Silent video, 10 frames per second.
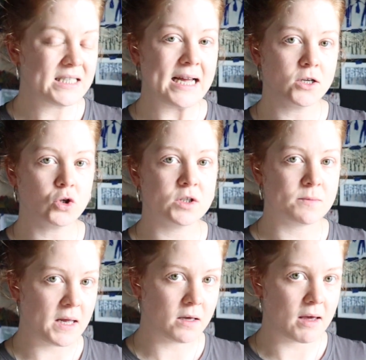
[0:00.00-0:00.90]
Technical
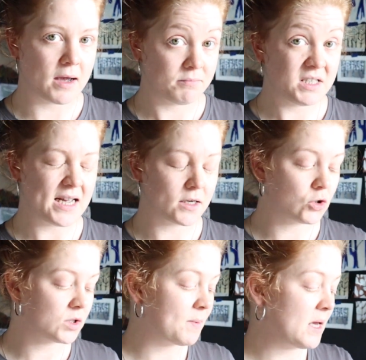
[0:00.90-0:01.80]
speak there,
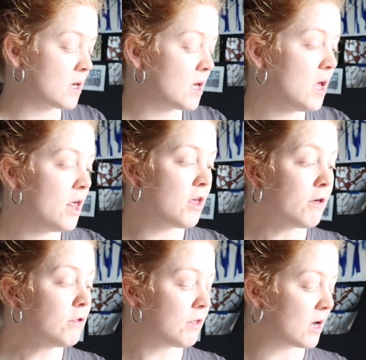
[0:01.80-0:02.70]
technical speak. The
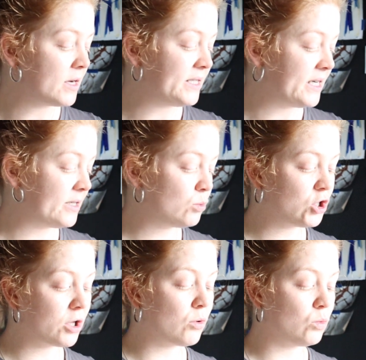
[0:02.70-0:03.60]
other thing I did,
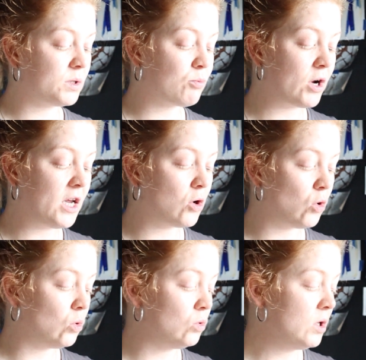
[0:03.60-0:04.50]
which I thought was pretty
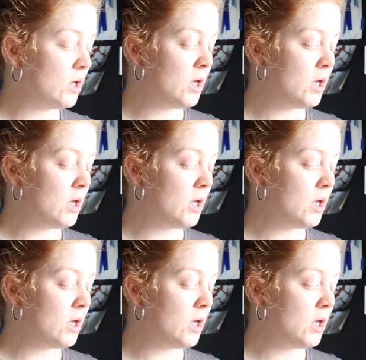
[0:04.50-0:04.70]
cool,